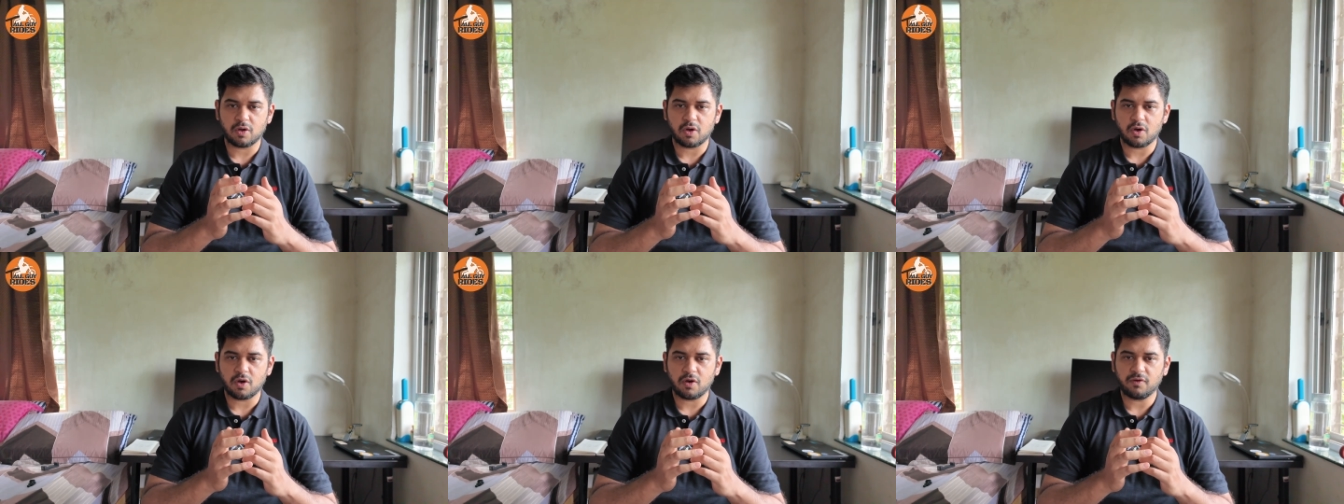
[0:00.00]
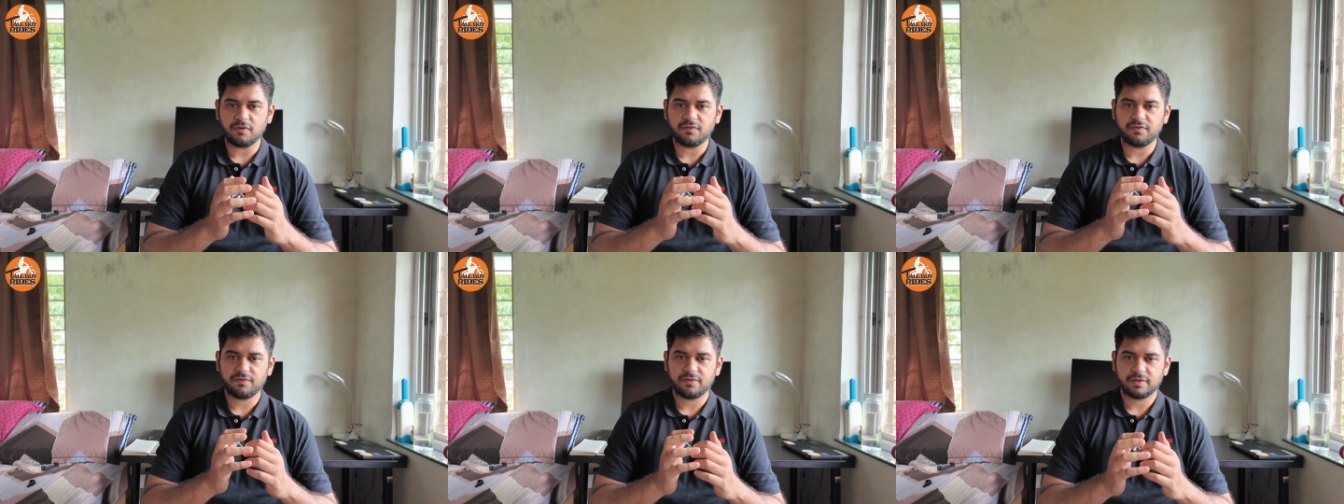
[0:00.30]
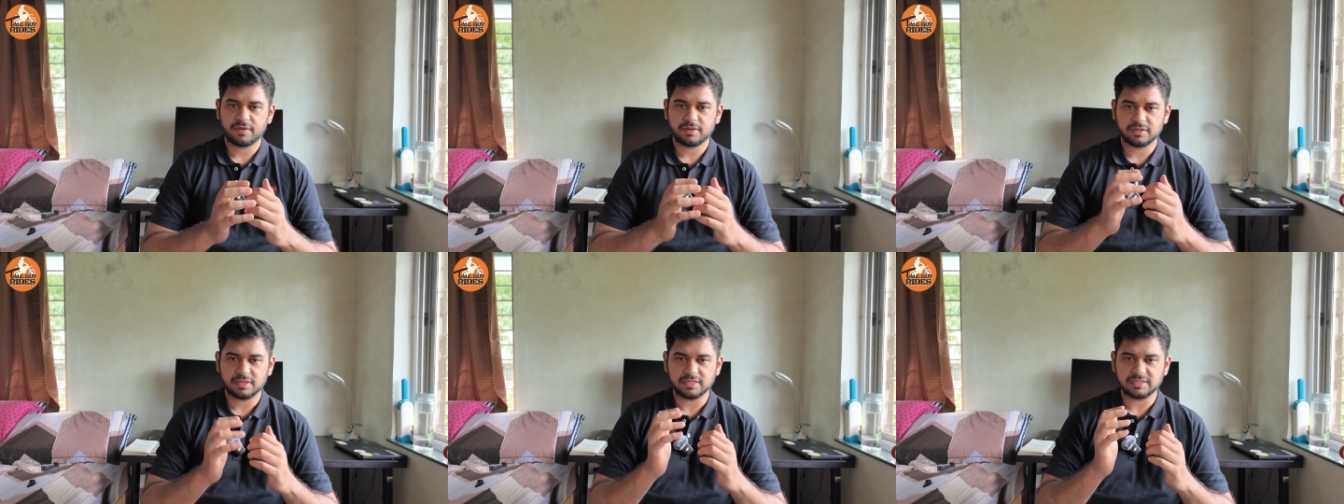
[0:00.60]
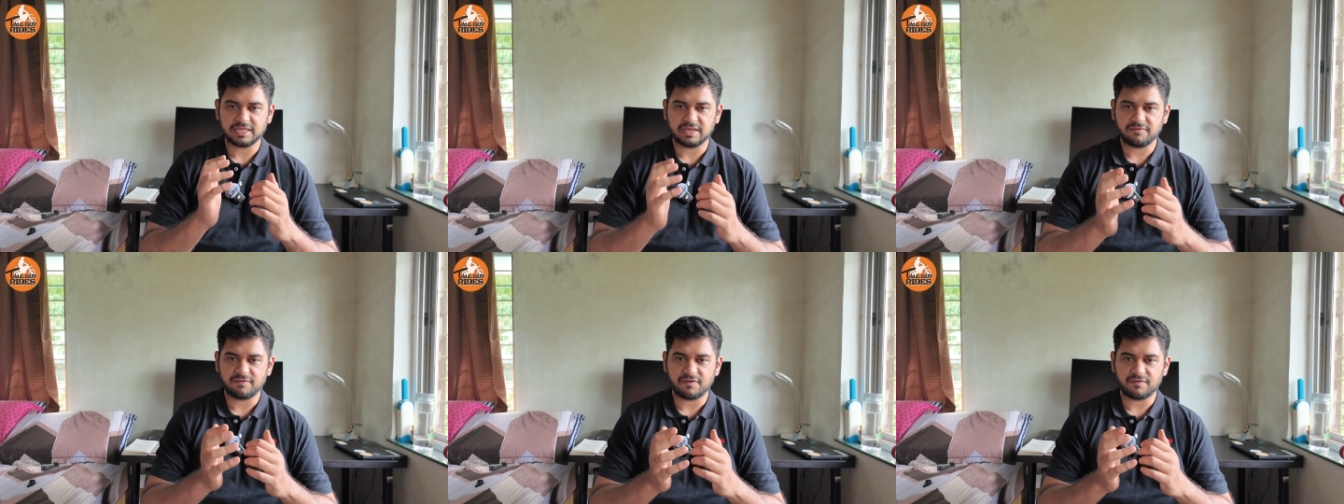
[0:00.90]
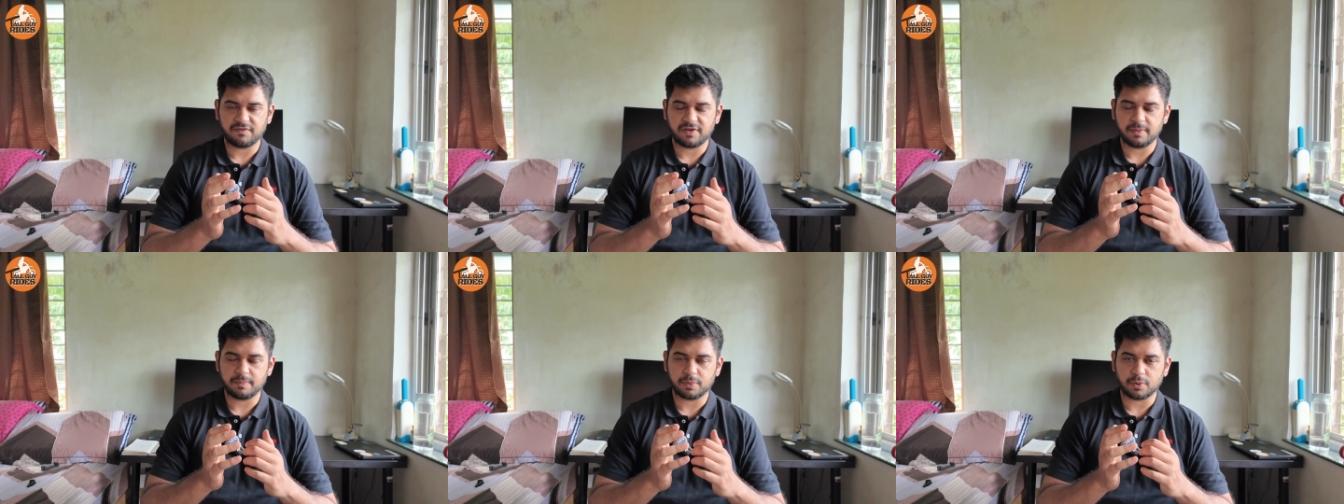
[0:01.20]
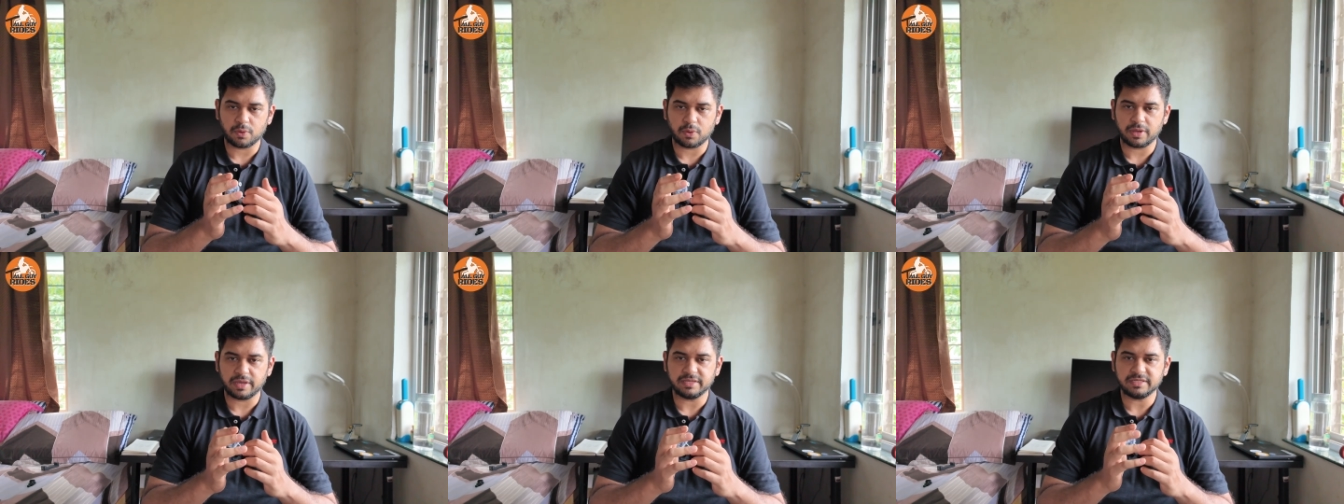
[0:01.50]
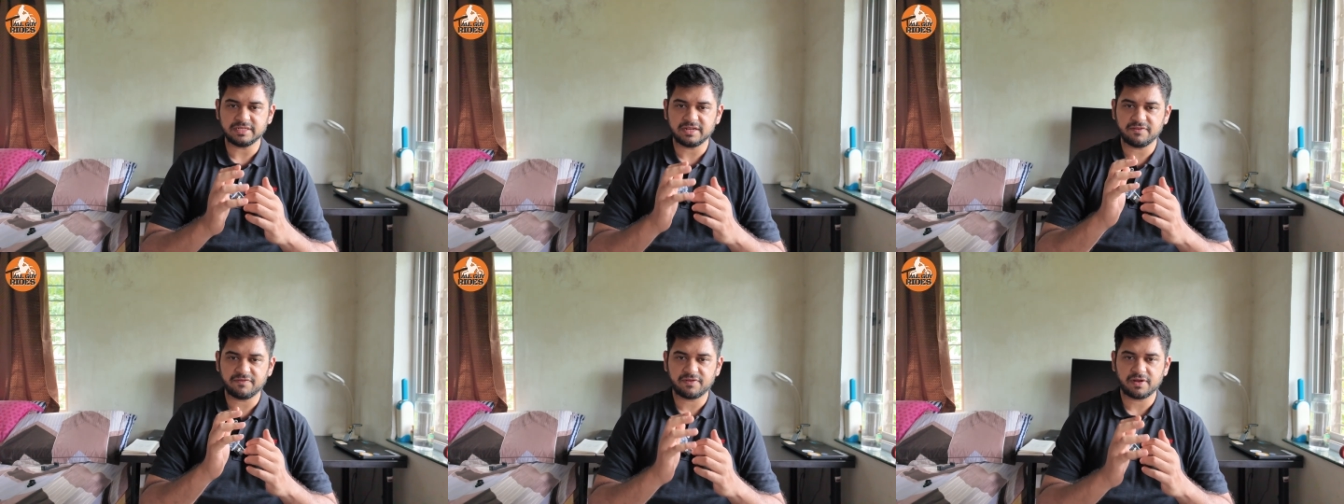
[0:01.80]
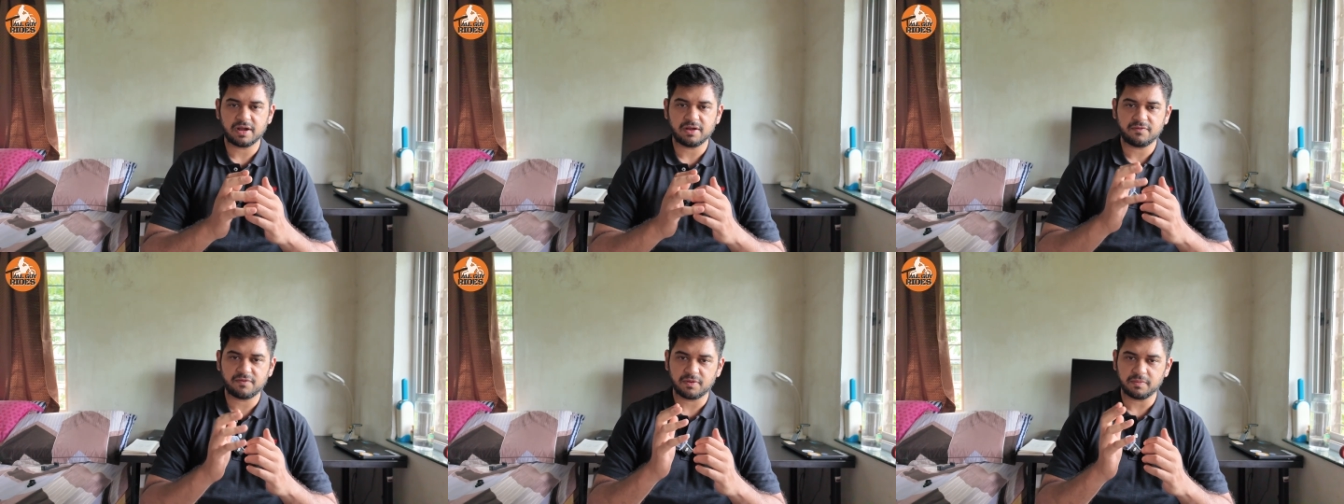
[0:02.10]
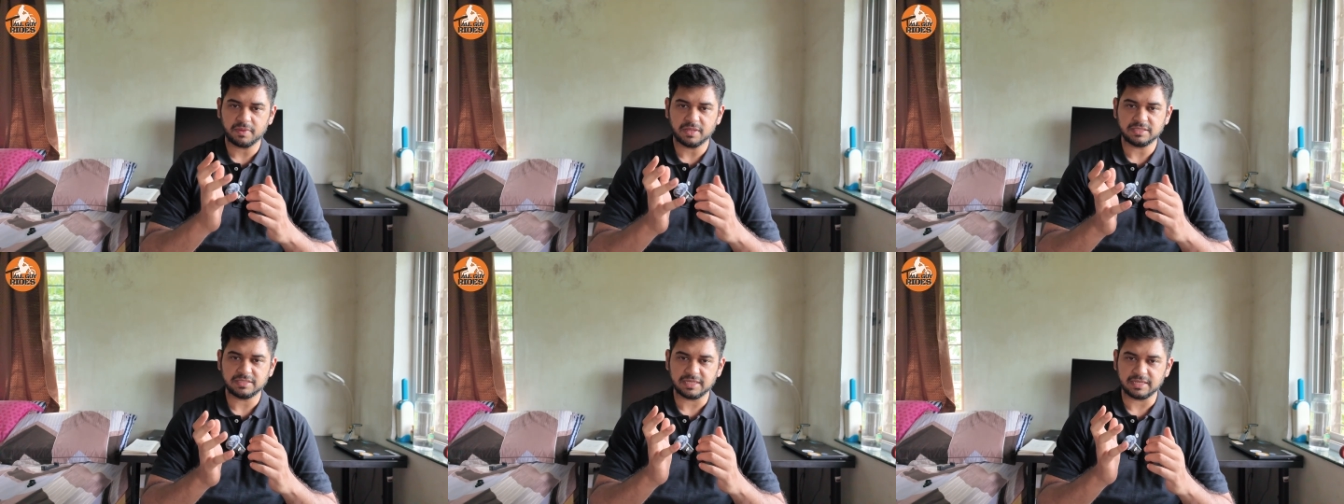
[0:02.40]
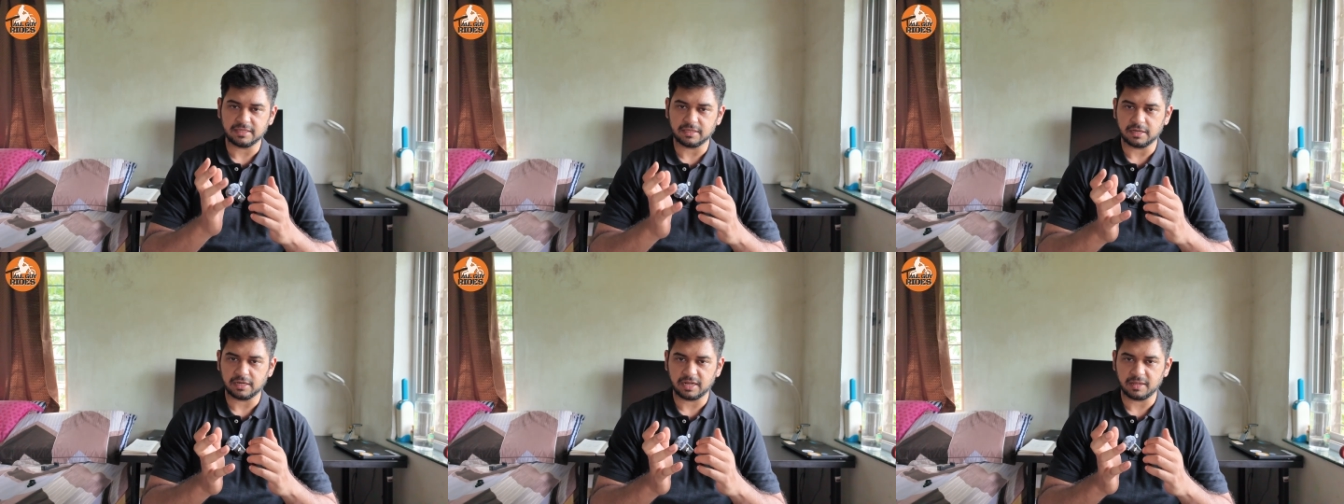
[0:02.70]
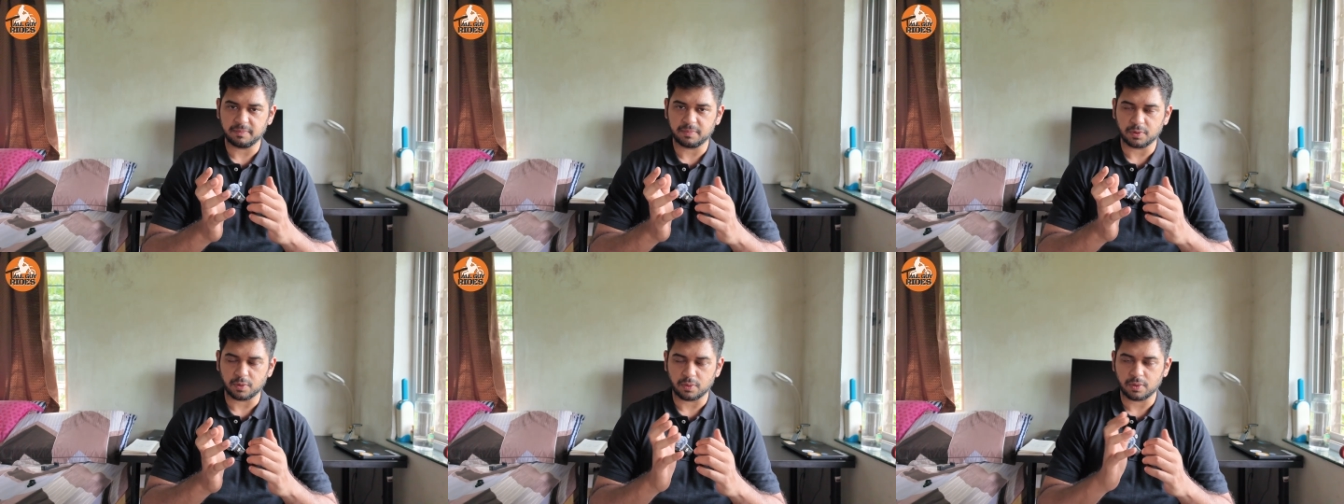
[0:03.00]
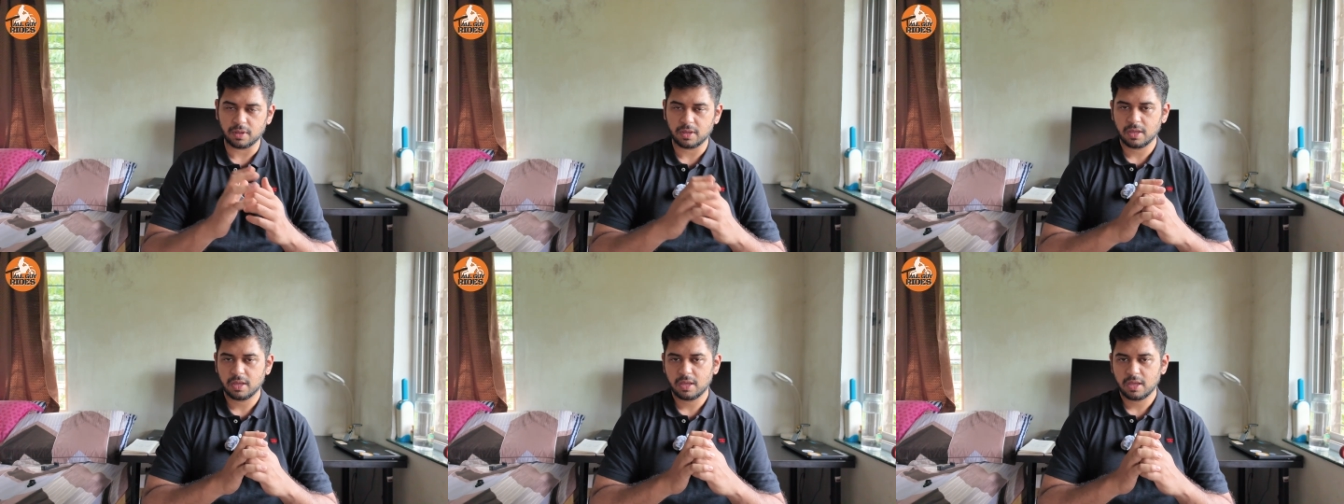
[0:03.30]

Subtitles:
of the C50 Pro is different from the C30 Pro.